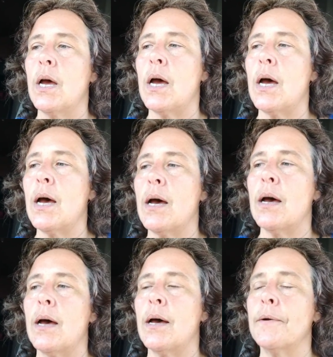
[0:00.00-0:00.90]

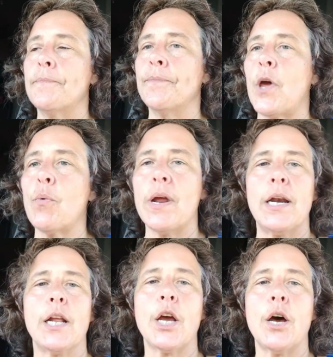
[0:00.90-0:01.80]
uh, are
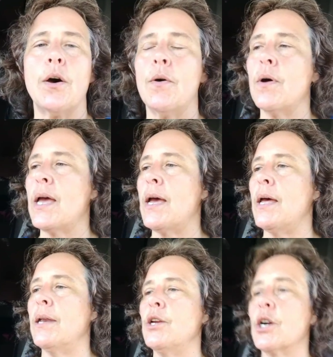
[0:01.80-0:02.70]
ready to go
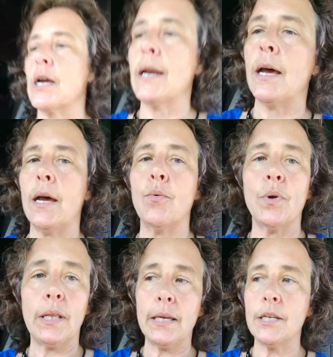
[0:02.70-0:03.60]
and you're gonna
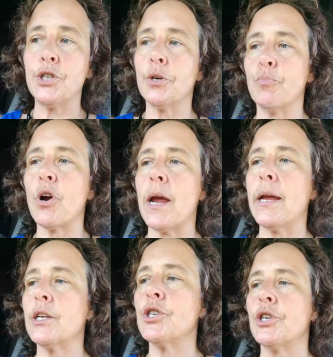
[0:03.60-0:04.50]
release your
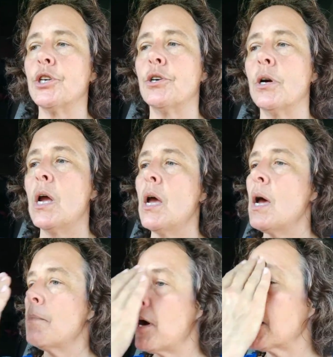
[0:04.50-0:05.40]
brakes, your
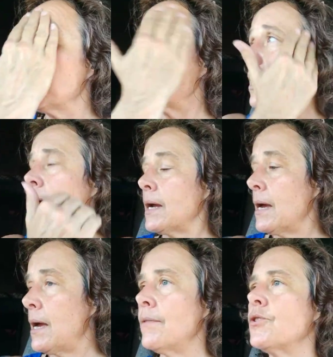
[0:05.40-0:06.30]
parking brake
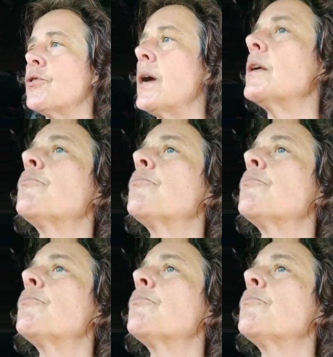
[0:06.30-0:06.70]
and the trailer